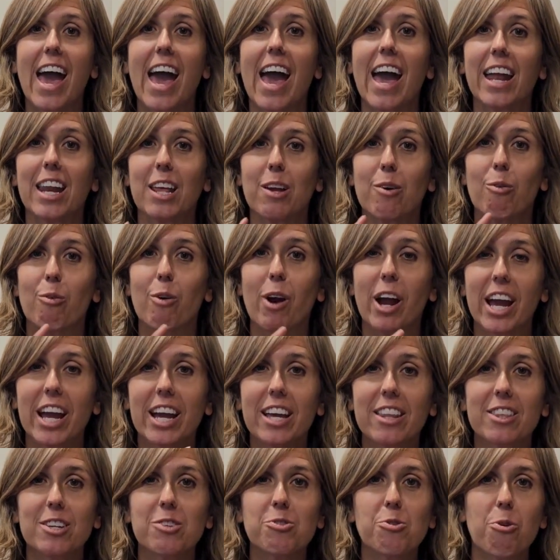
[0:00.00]
and he
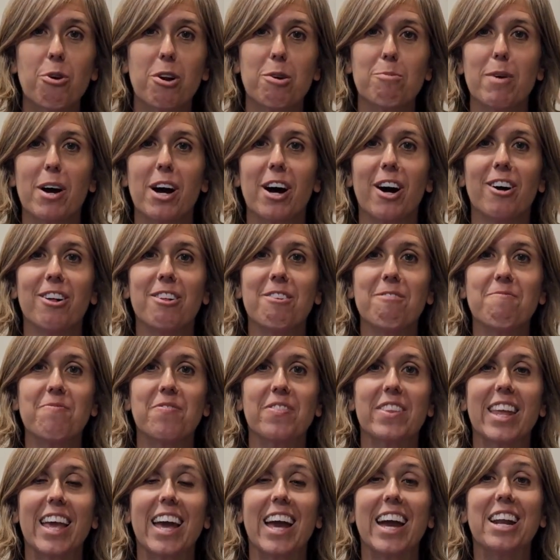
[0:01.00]
rang the doorbell,
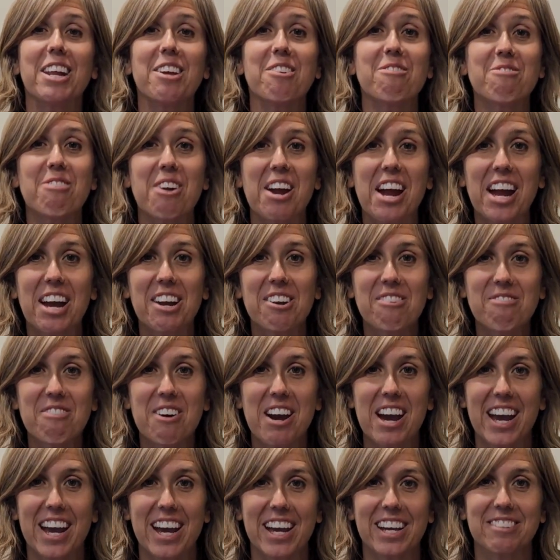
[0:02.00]
and he ran
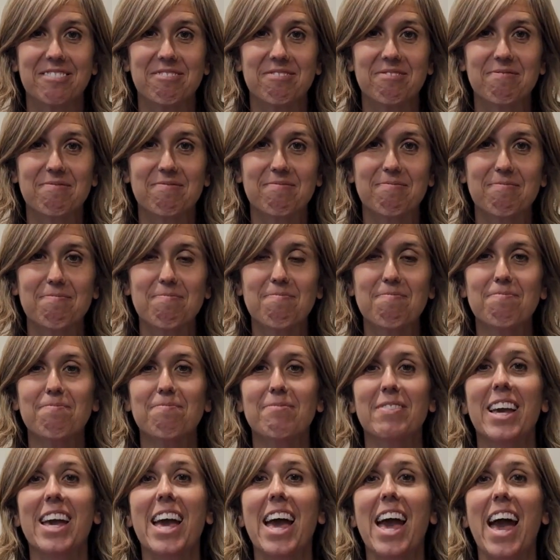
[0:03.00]
away.
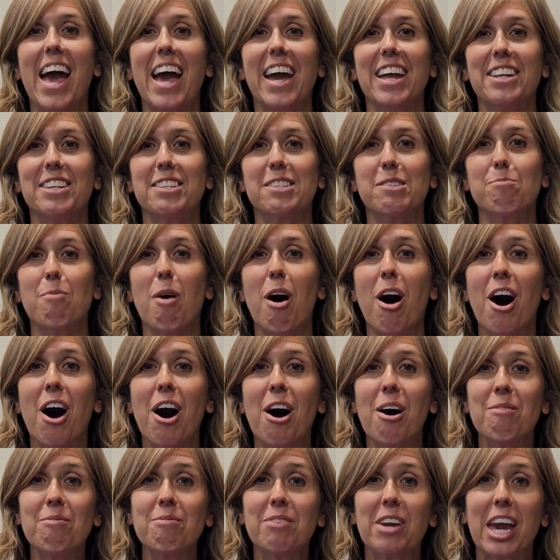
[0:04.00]
And his
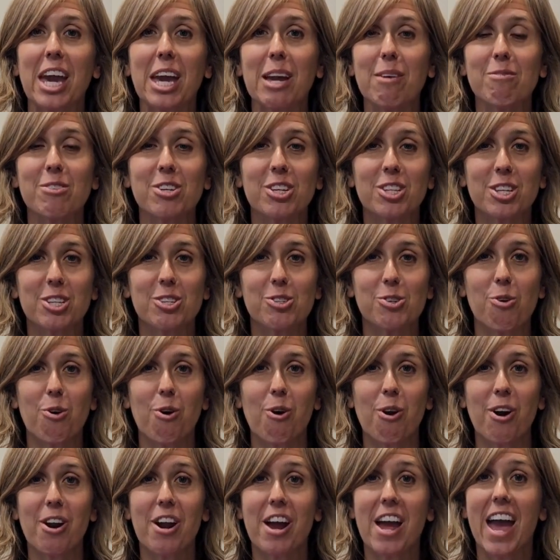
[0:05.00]
mom came to the
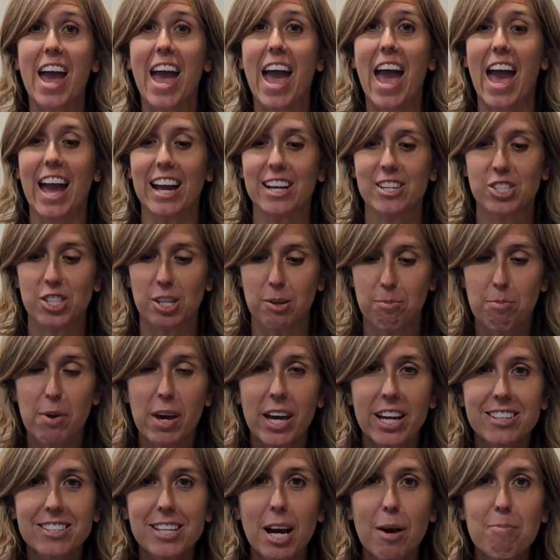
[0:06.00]
door, and she
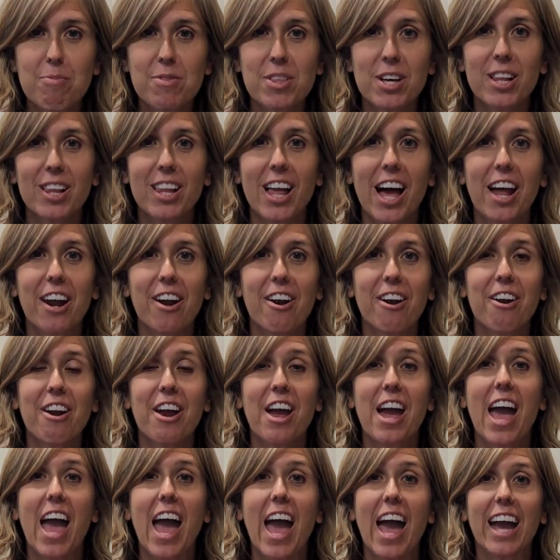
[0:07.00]
picked up the letter,
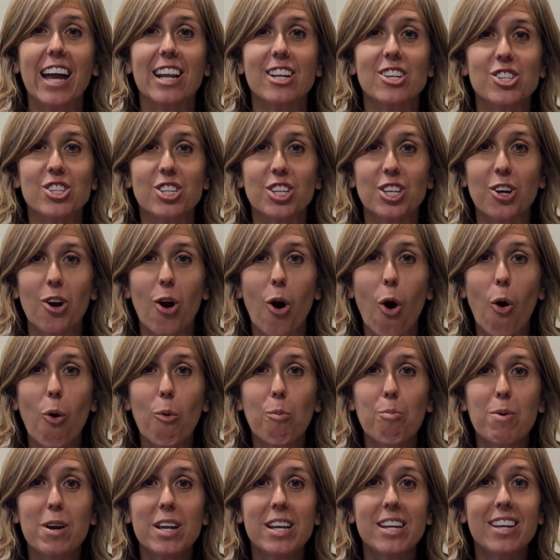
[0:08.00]
and she
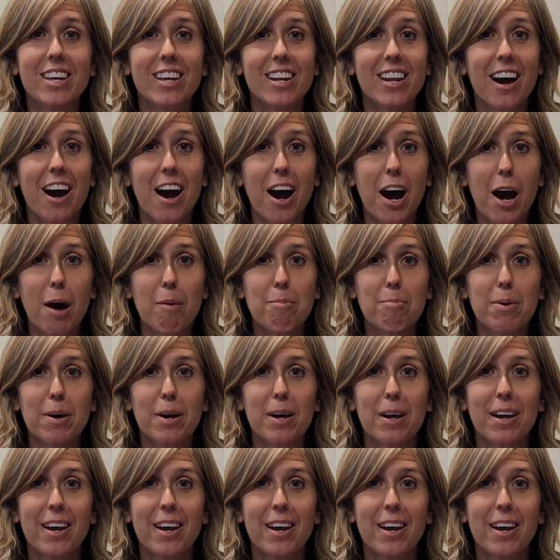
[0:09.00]
opened it up.